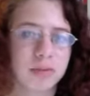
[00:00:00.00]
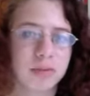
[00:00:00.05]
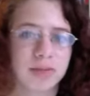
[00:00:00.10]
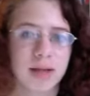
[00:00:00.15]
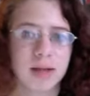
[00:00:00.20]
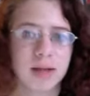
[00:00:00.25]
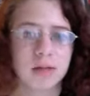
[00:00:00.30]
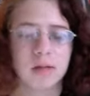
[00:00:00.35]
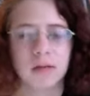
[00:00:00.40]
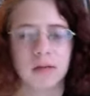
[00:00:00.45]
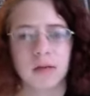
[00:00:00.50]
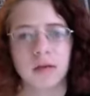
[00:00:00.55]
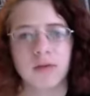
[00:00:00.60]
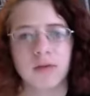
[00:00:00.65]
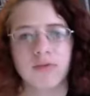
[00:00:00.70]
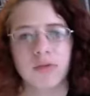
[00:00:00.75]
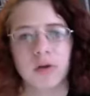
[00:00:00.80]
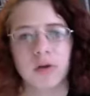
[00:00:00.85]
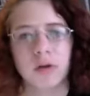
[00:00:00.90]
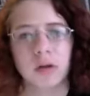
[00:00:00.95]
but that's
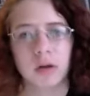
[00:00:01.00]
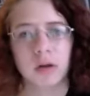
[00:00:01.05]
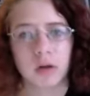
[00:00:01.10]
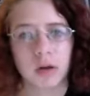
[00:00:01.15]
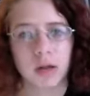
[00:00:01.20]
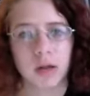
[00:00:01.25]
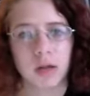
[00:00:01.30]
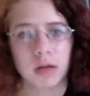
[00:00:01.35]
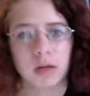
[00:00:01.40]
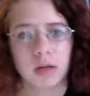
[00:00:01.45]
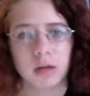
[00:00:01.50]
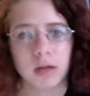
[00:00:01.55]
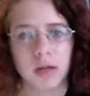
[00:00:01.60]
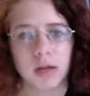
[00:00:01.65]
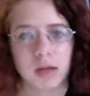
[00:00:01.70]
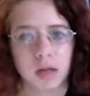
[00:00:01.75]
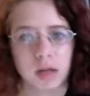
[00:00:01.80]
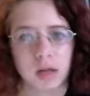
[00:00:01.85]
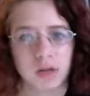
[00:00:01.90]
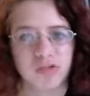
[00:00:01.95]
if they're learning
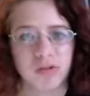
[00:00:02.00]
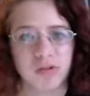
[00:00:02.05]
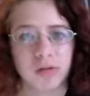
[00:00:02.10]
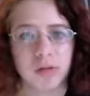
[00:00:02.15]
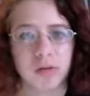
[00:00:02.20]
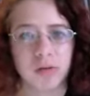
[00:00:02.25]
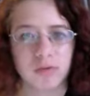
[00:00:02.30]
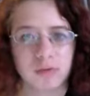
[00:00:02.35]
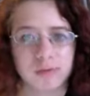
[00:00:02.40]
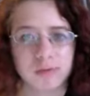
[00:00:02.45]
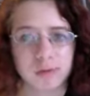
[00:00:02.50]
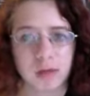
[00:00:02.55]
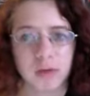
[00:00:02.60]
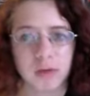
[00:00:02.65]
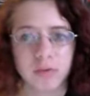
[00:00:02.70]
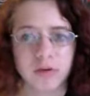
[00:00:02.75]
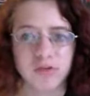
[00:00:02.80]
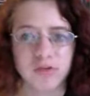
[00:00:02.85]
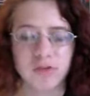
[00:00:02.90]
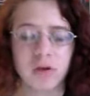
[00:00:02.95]
English as their first
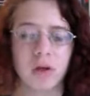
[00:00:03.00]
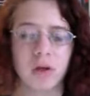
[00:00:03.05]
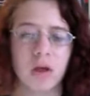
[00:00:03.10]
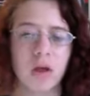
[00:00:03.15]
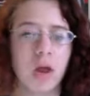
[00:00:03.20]
language.